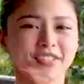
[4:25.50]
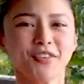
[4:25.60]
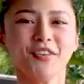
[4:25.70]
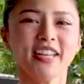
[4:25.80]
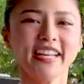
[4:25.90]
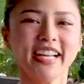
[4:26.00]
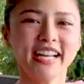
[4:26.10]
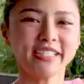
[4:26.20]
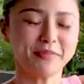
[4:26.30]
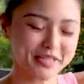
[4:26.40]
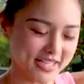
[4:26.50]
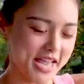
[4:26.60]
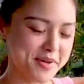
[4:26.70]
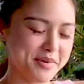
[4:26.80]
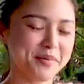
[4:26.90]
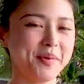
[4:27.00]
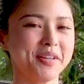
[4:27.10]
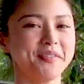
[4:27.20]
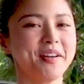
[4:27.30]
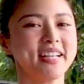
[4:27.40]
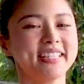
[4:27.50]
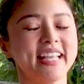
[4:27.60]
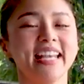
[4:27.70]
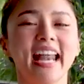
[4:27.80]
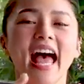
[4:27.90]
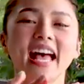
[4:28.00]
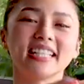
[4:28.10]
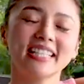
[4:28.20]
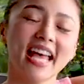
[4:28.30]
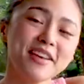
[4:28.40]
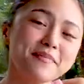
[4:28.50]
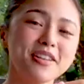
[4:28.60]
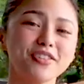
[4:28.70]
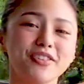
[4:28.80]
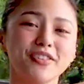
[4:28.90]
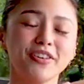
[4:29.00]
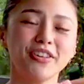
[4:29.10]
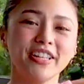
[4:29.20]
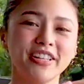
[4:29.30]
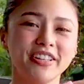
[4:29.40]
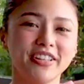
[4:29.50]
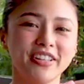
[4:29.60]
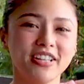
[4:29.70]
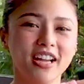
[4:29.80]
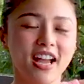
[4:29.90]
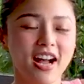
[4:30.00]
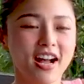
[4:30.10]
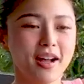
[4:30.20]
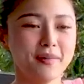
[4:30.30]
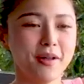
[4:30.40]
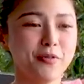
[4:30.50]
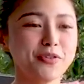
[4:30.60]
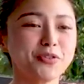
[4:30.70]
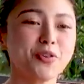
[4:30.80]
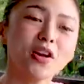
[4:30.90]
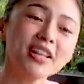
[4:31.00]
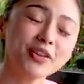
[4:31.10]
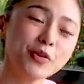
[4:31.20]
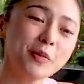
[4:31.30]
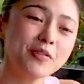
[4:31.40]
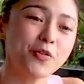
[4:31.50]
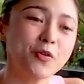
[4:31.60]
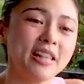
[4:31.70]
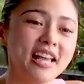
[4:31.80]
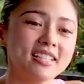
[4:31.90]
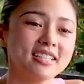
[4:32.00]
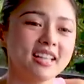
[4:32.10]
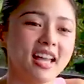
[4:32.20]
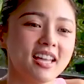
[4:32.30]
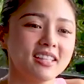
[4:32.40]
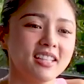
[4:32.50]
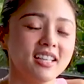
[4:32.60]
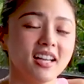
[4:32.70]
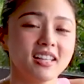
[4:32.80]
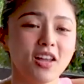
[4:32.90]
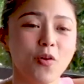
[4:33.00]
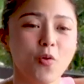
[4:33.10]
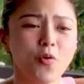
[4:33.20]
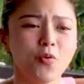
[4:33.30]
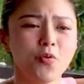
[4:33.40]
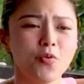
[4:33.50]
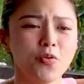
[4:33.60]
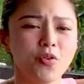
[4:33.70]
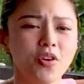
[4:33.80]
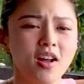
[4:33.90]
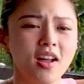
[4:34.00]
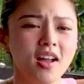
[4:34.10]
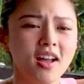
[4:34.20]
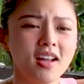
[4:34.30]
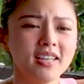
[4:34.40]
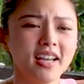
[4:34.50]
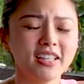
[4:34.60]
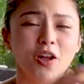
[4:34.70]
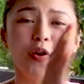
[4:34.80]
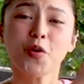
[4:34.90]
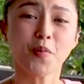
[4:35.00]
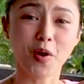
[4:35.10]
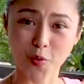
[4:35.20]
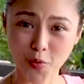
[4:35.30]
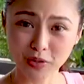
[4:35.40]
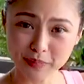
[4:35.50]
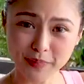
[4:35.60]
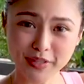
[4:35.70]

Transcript: So, ayan na nga, tapos na tayo mag-breakfast and as I mentioned earlier, Um, I was scrolling through my phone last night and nakita ko kung nakita ko yung mga old